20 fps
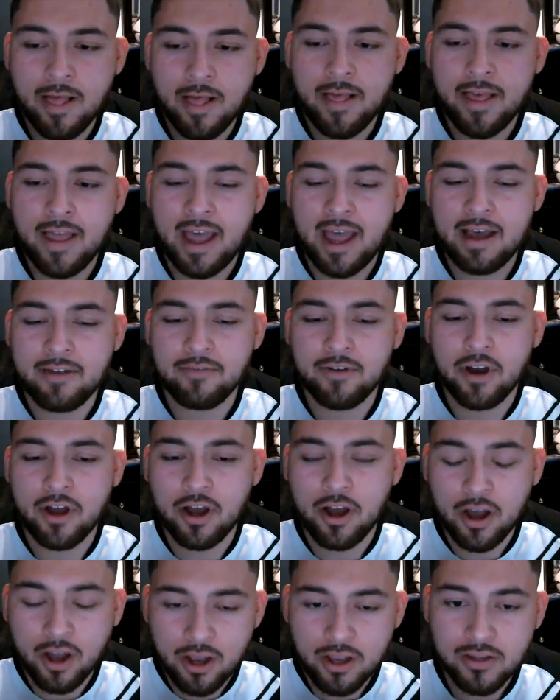have
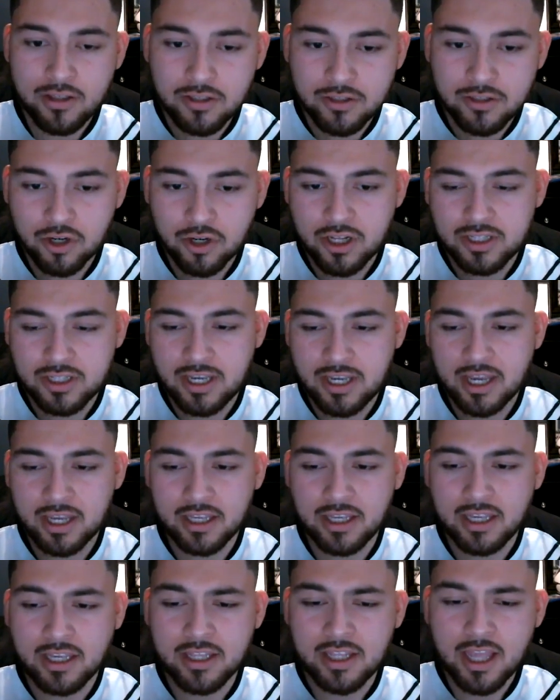us start
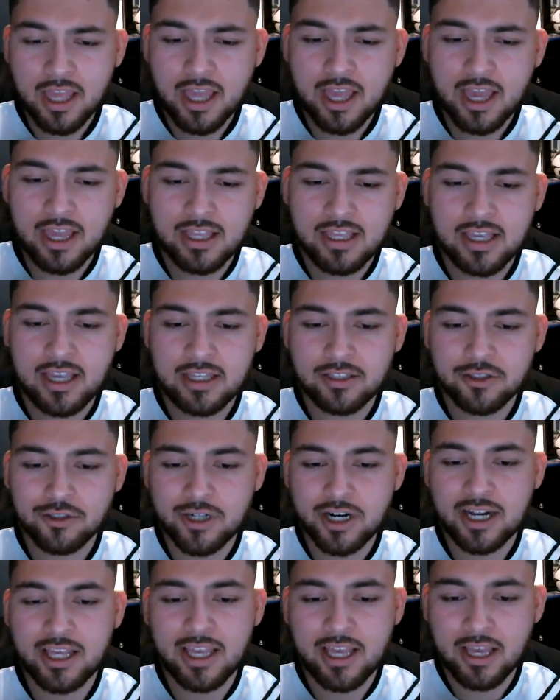attacking, and yet
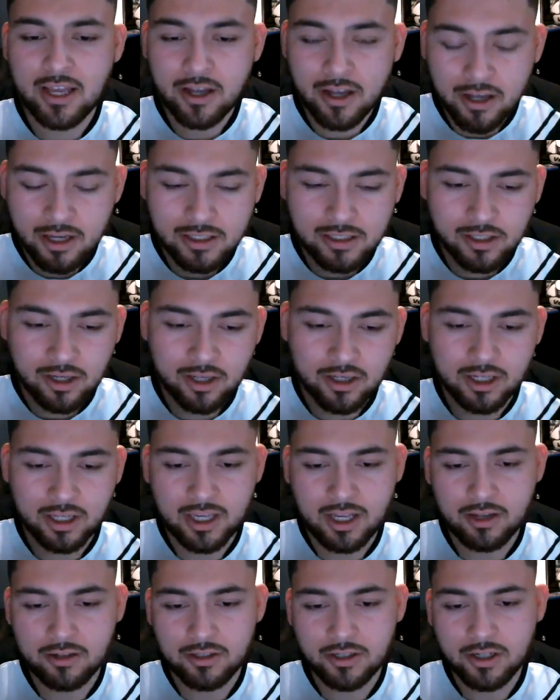try to get us on the
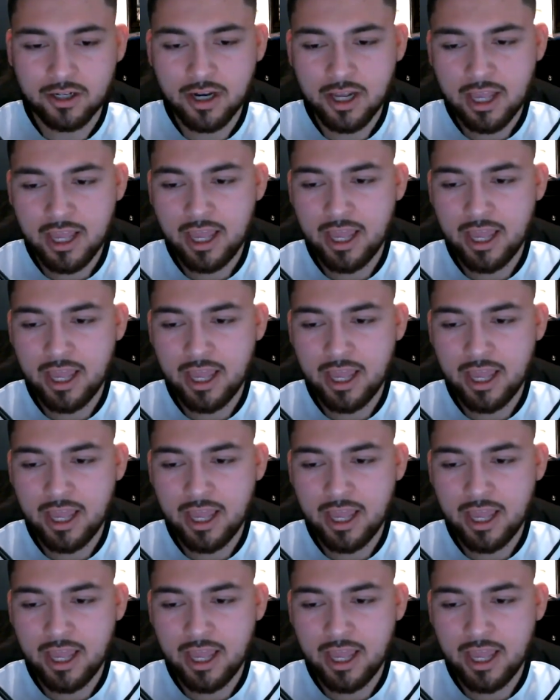counter,